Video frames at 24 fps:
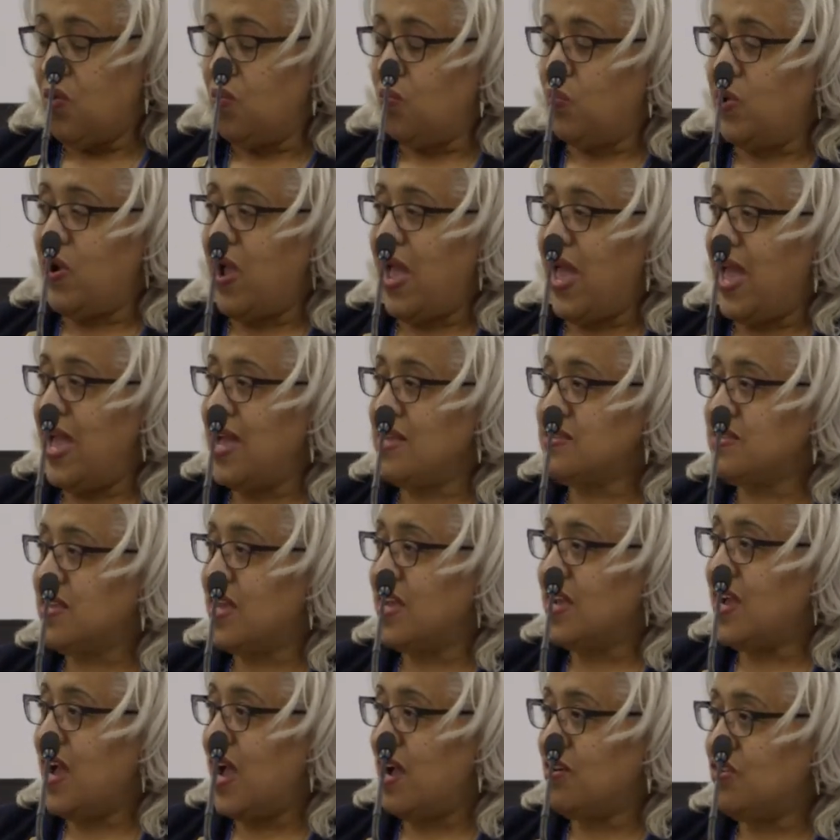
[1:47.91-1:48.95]
We're
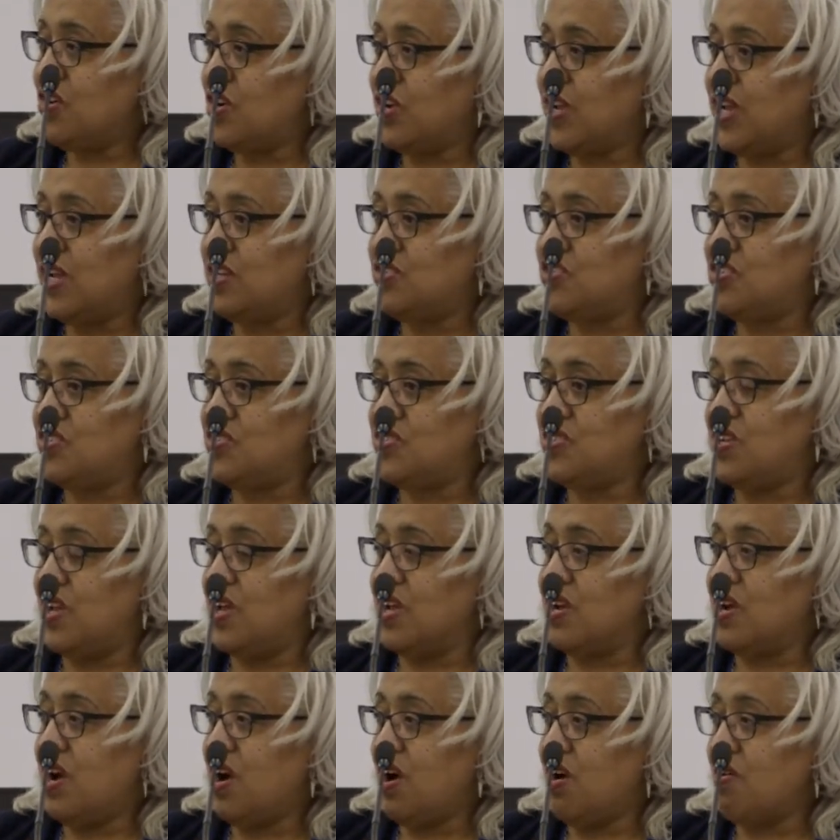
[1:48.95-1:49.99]
asking congregations to
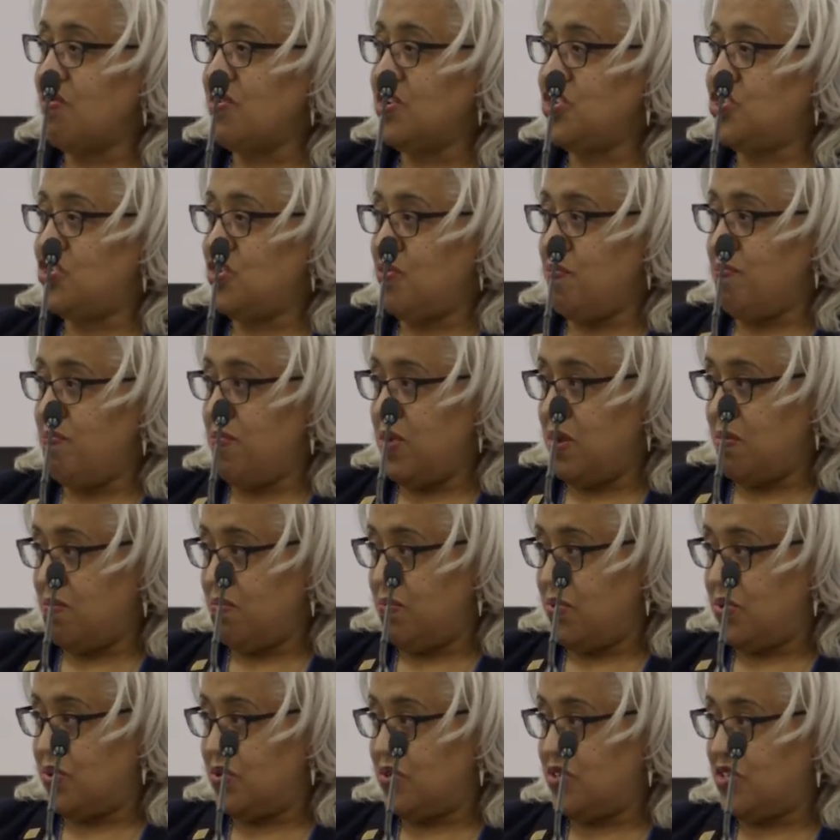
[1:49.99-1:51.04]
encourage your
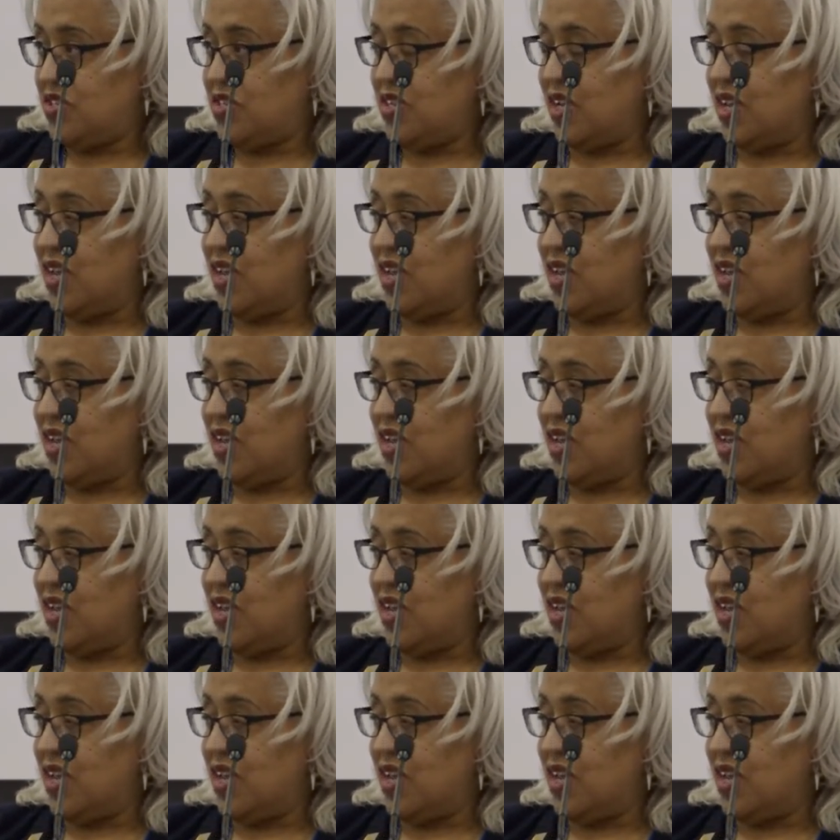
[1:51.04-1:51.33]
members to